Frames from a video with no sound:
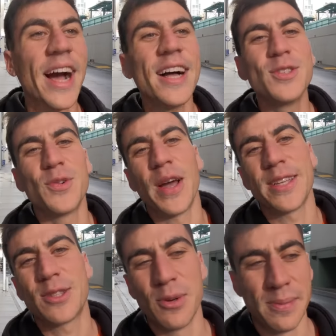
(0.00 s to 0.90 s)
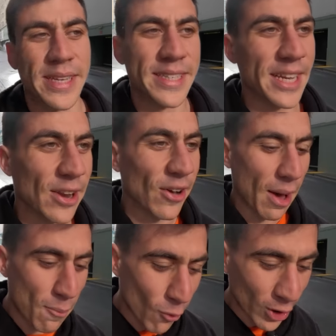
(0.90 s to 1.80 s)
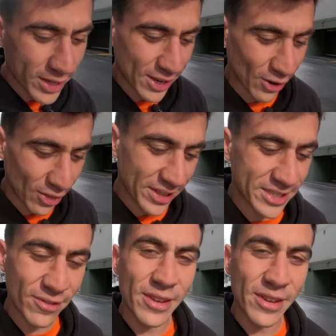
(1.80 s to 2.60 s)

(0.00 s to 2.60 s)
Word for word: I can't wait to meet Elon. I'm working on this